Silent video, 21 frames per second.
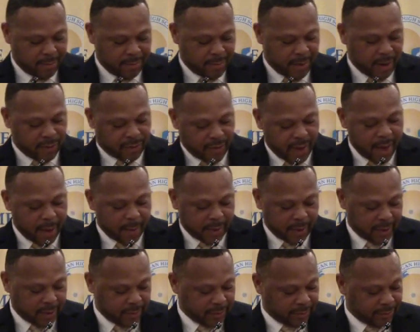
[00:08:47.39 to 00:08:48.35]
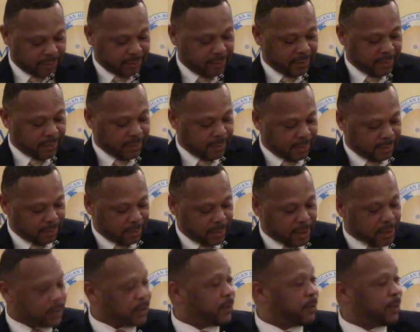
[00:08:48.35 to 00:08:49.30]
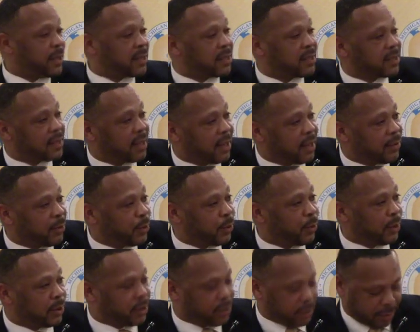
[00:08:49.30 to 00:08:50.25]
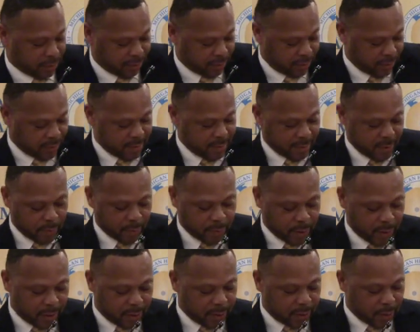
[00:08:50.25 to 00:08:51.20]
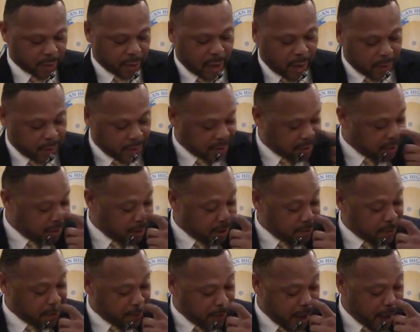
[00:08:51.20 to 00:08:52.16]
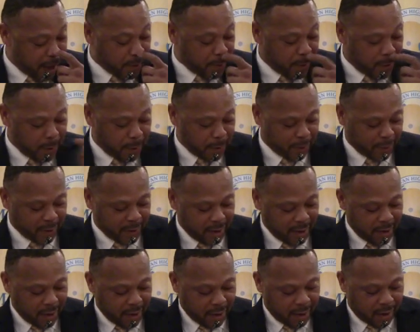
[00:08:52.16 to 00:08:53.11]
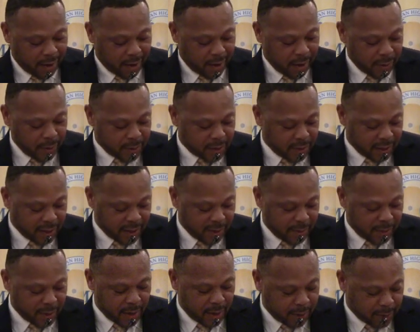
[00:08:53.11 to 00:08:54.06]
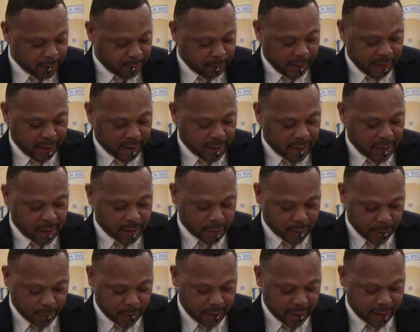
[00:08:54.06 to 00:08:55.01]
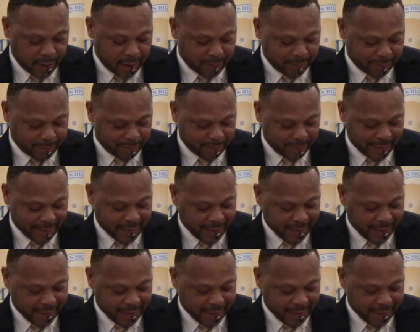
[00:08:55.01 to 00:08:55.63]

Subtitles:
my family, Mr. and Mrs. Evan Wilcher, my brother was always there in the backbone, always just giving me all those beat downs growing up,